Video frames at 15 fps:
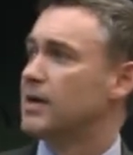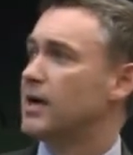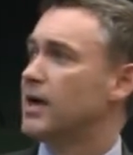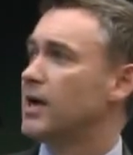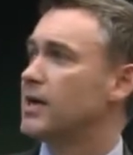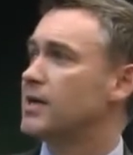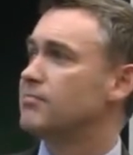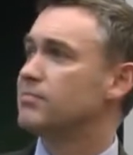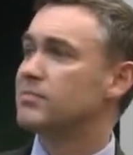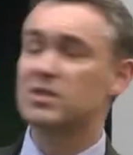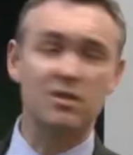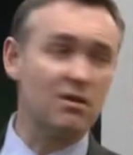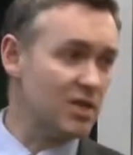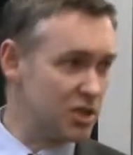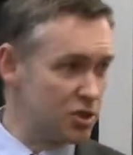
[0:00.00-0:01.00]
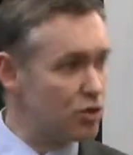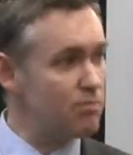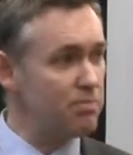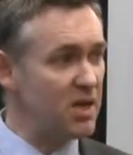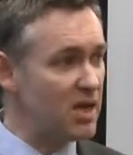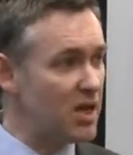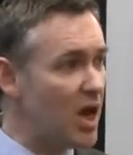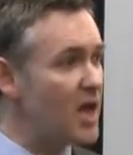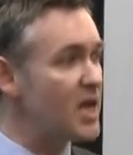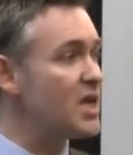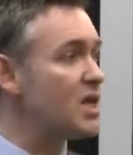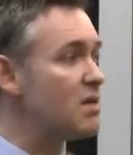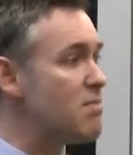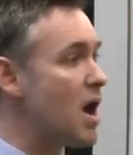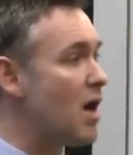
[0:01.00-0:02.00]
So this could be
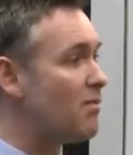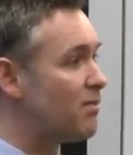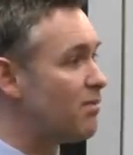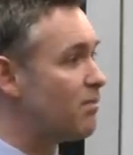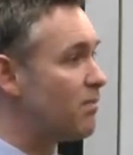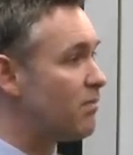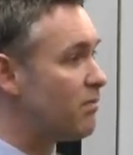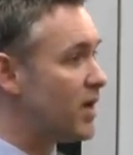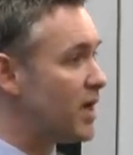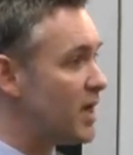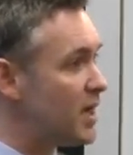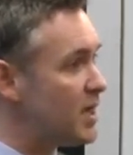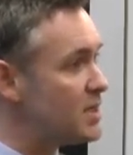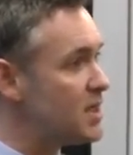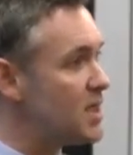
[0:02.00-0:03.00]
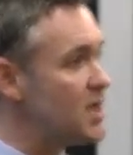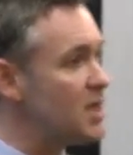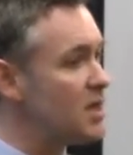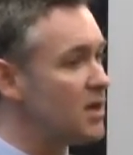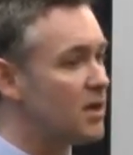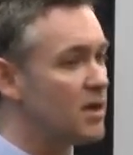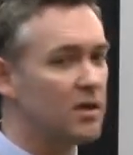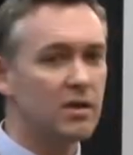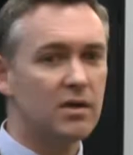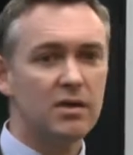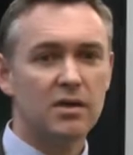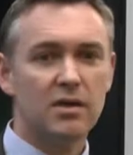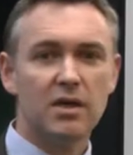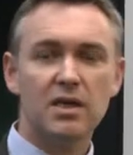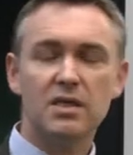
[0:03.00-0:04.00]
lining him up. Is he a
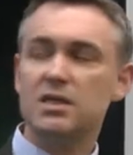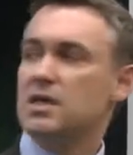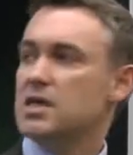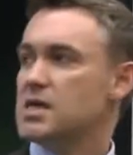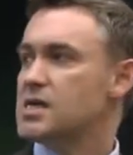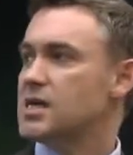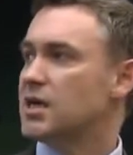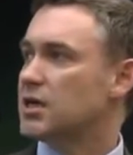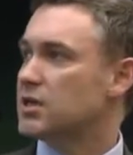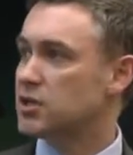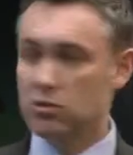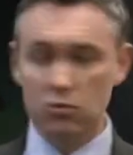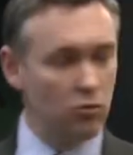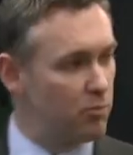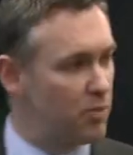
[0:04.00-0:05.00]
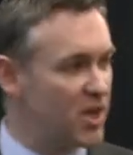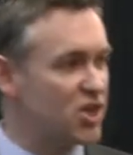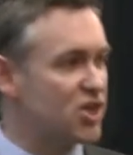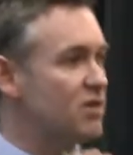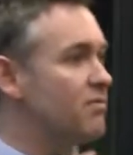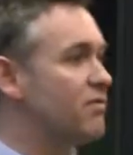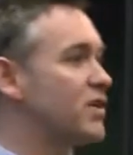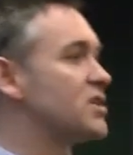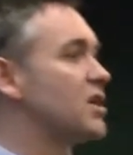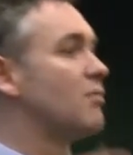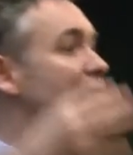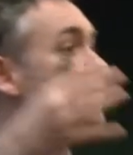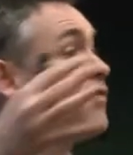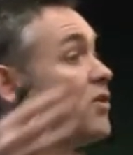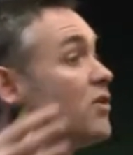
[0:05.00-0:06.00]
stool pigeon, for
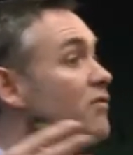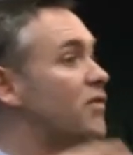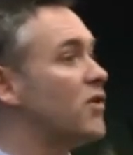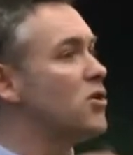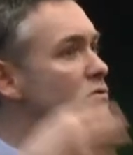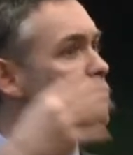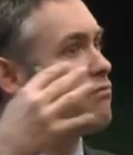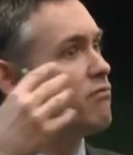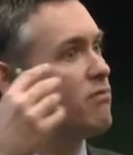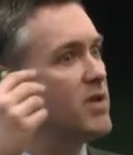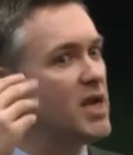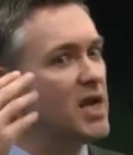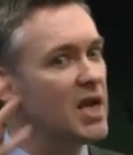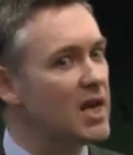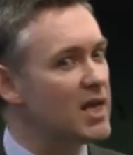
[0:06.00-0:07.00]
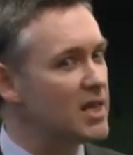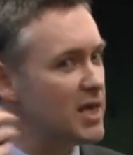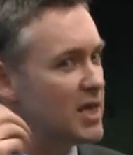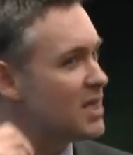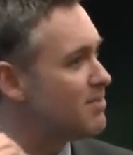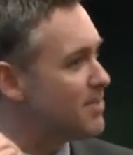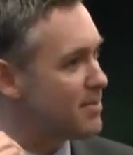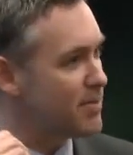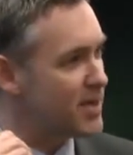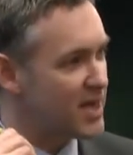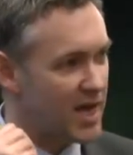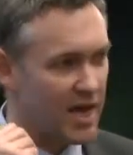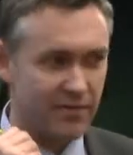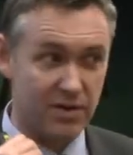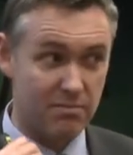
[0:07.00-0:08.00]
example, for who really the EPP
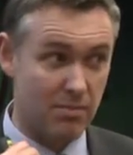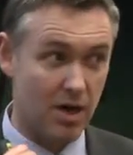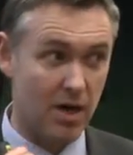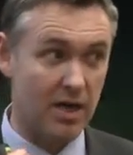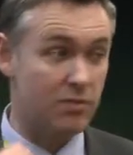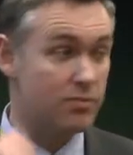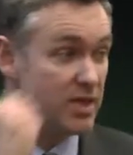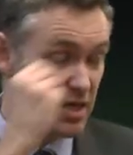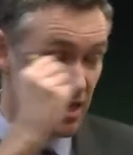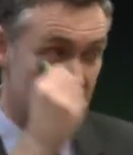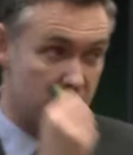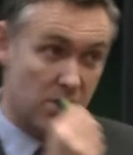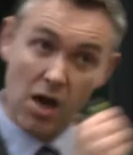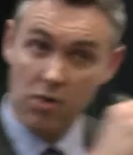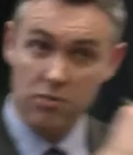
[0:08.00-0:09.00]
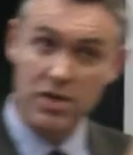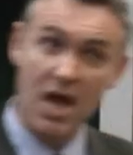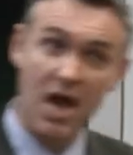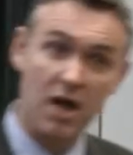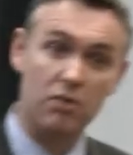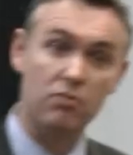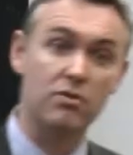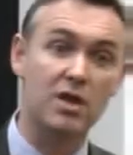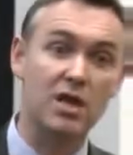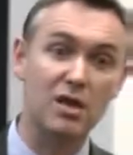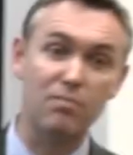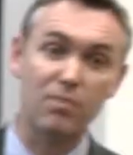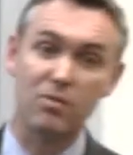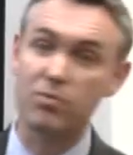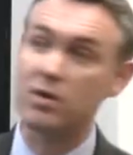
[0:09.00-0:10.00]
have in mind? We don't know yet who the
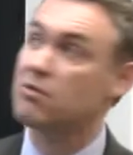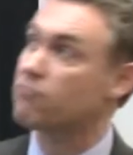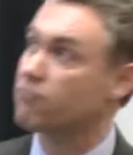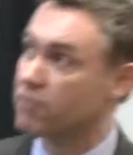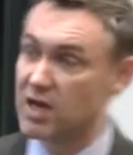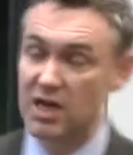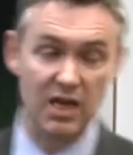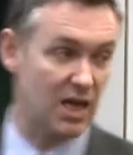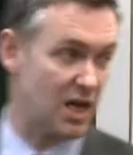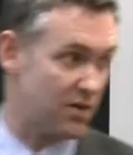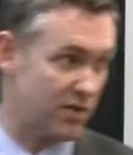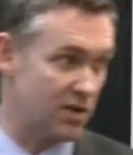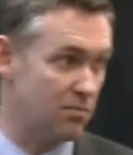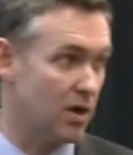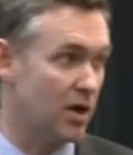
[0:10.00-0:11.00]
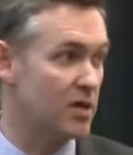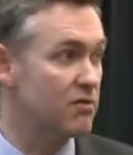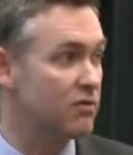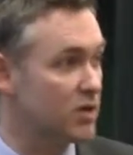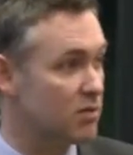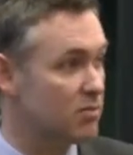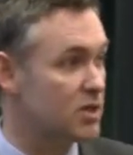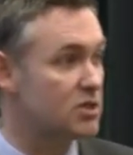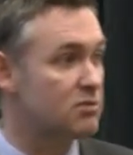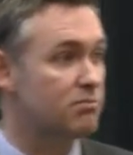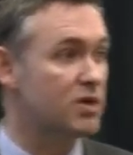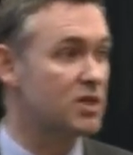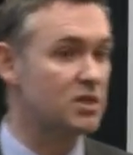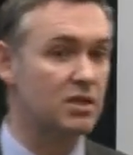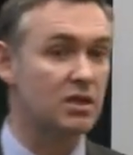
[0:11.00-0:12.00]
EPP really have in mind for commission
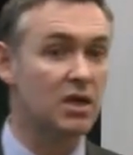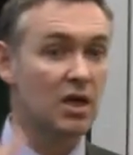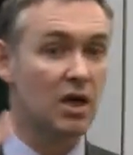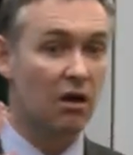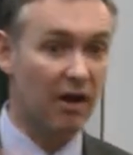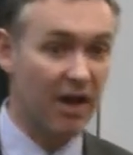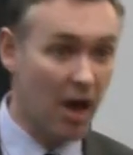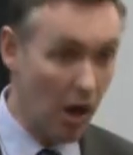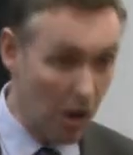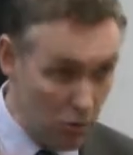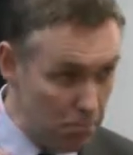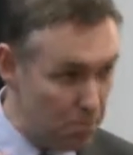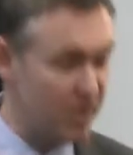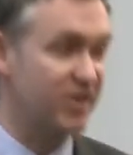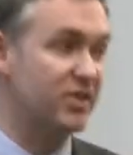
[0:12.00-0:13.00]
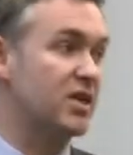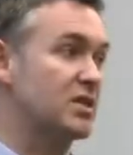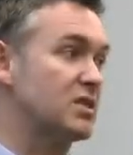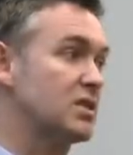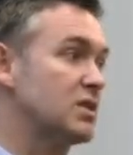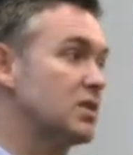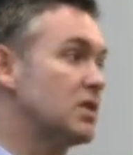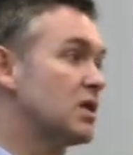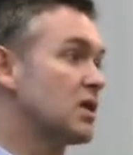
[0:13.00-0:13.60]
president. I hope it doesn't